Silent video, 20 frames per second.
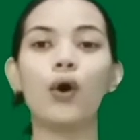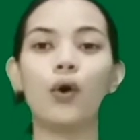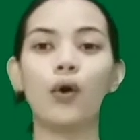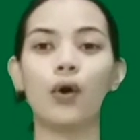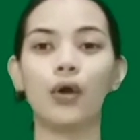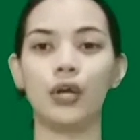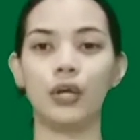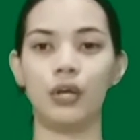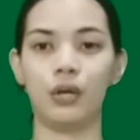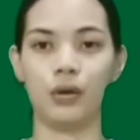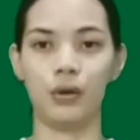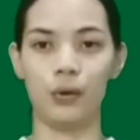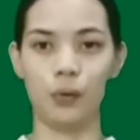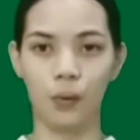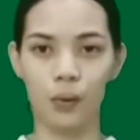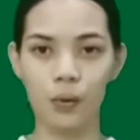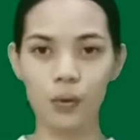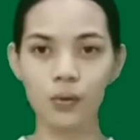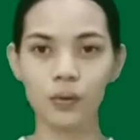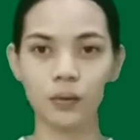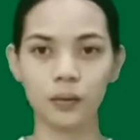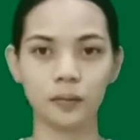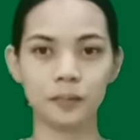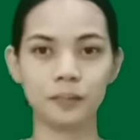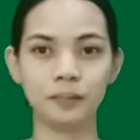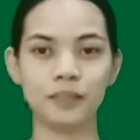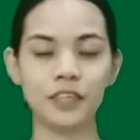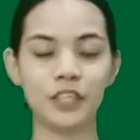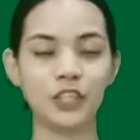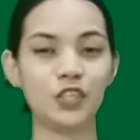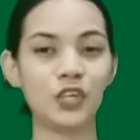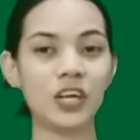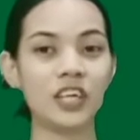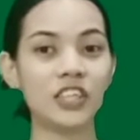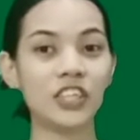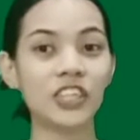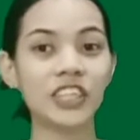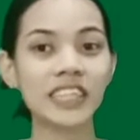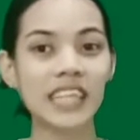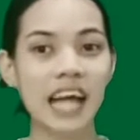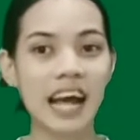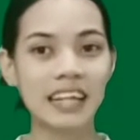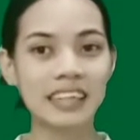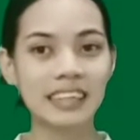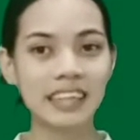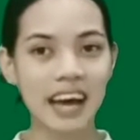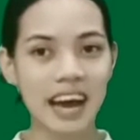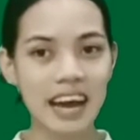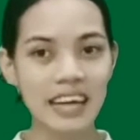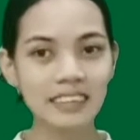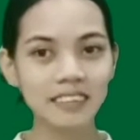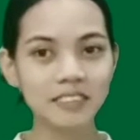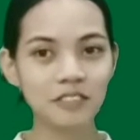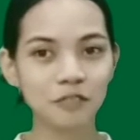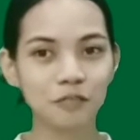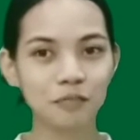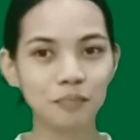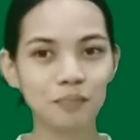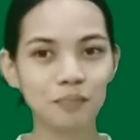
or low. Did you understand that?